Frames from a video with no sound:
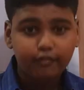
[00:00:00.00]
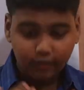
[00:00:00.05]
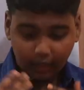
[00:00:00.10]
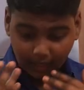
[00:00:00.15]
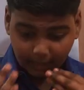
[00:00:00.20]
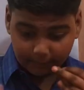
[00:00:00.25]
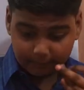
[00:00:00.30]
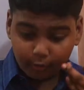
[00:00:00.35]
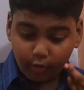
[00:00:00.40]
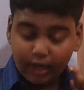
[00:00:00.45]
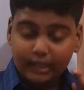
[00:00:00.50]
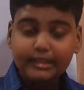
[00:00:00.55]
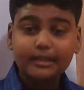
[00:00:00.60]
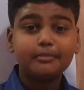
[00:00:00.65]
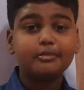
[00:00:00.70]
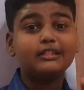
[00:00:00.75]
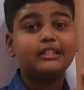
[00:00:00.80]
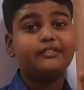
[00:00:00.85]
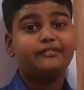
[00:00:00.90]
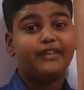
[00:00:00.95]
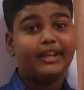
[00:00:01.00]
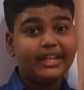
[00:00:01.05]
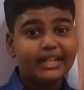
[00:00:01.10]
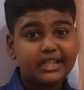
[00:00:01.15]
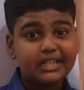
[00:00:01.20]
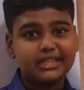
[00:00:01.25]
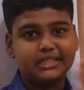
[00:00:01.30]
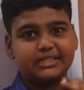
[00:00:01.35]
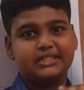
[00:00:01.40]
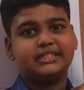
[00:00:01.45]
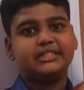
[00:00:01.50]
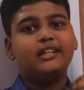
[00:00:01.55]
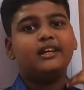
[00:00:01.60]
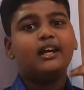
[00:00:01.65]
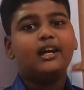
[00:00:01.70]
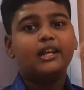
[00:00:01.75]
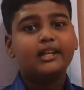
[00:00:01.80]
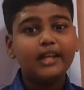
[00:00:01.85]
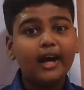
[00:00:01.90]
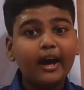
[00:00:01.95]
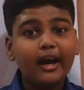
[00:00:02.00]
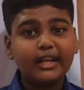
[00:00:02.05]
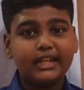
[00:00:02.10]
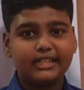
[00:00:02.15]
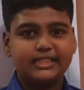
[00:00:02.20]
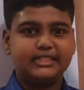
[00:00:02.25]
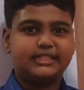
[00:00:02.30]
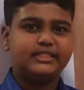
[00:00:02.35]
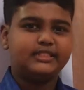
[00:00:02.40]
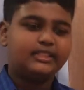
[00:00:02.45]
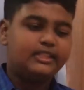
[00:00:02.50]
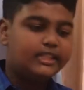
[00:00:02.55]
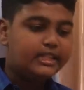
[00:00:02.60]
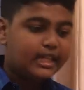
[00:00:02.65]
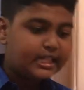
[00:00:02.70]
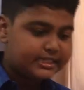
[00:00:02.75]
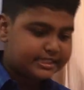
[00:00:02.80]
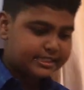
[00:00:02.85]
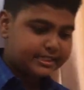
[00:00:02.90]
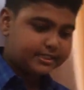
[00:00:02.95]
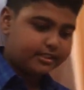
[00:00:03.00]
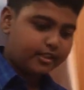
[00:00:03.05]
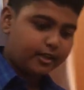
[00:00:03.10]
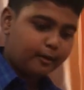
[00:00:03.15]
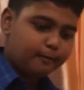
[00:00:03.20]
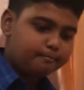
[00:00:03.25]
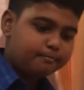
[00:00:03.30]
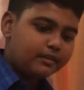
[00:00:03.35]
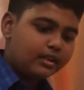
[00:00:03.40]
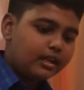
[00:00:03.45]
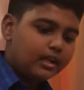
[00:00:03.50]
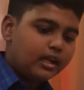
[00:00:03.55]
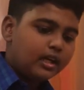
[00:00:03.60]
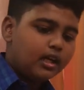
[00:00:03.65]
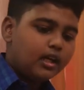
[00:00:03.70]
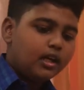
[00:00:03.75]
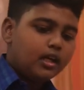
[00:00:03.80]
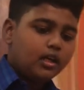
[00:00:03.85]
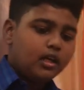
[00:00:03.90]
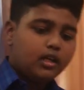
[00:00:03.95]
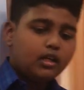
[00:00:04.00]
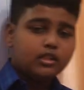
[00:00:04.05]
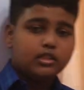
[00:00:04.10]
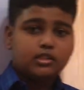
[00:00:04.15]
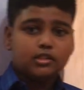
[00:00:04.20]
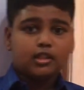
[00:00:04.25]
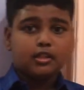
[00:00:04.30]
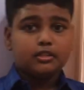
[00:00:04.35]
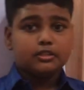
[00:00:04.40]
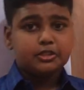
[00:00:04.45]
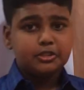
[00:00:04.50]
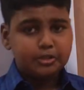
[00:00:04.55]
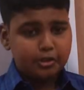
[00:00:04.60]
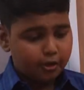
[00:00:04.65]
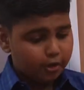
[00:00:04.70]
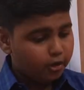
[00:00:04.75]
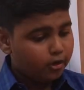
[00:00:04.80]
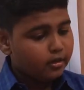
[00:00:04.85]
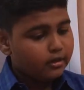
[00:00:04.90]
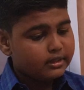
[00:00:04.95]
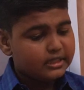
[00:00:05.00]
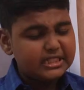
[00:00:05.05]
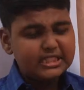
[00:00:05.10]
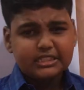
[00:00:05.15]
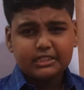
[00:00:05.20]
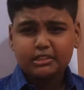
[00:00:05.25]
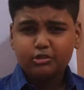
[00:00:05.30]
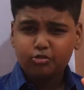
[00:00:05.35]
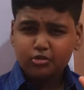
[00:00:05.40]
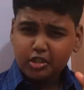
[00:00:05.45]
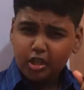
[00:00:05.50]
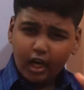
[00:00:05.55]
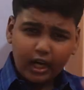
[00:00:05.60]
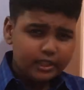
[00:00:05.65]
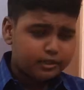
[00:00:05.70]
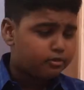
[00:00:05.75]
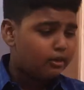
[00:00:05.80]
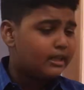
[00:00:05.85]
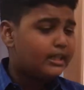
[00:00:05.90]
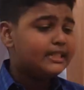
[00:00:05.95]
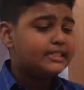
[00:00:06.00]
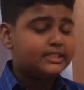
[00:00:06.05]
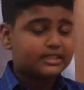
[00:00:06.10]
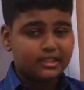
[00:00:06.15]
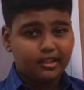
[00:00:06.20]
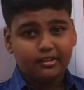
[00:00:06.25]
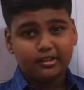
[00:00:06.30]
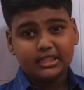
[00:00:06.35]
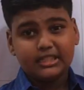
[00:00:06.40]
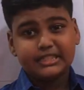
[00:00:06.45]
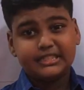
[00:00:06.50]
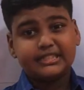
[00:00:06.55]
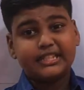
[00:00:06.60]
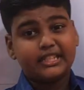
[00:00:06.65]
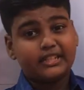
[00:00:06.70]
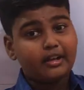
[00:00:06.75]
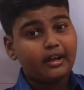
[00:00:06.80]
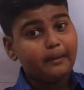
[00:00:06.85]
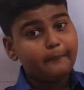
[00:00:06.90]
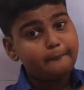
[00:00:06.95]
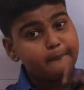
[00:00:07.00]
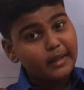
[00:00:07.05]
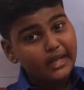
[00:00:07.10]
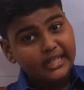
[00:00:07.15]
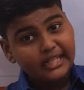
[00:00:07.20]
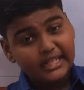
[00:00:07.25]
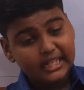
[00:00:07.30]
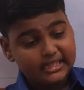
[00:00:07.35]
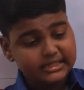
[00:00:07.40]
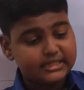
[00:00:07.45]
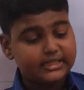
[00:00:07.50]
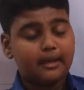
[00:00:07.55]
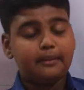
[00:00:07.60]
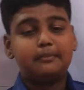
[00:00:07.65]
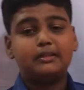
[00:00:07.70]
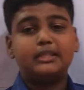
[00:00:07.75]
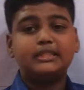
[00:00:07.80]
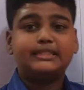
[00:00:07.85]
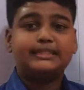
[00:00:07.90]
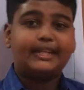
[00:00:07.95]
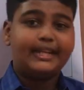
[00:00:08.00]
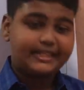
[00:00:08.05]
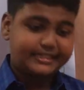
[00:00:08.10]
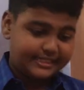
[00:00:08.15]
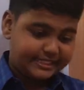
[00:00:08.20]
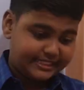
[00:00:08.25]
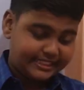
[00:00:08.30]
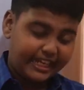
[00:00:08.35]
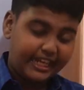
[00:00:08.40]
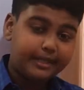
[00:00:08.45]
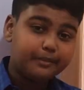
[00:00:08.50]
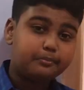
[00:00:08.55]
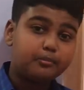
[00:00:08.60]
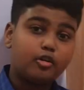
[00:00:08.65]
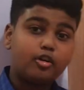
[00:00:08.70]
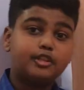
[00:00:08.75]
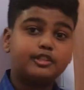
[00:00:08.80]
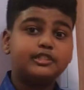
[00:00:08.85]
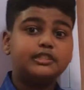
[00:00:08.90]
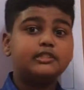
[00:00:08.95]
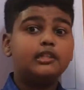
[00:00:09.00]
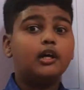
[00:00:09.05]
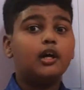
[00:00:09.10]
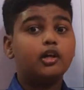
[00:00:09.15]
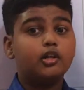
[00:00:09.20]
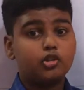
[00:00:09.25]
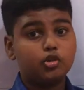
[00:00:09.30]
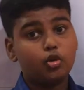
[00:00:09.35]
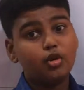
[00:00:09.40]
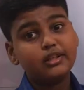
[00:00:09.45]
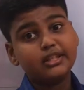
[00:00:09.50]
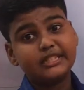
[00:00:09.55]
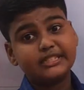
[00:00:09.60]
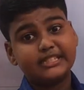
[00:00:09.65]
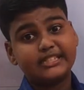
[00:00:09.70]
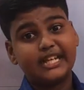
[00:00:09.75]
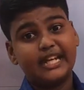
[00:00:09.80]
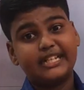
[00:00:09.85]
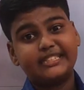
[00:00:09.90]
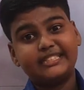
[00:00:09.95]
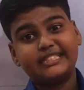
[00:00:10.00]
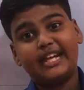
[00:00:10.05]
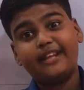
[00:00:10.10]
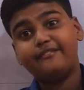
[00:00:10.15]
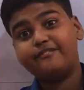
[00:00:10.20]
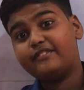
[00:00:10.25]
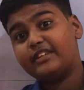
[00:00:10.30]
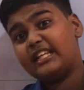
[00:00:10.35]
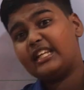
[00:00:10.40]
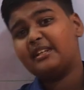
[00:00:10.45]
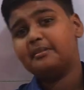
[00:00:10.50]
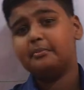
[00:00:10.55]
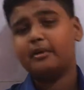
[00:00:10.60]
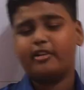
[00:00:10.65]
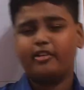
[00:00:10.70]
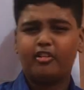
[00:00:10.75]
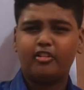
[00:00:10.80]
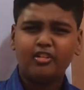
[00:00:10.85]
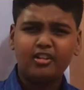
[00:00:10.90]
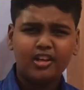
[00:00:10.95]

What about the vehicles, lorries, etc. So not only trolleys, there are many examples like skateboards, roller skates and wheelbarrow.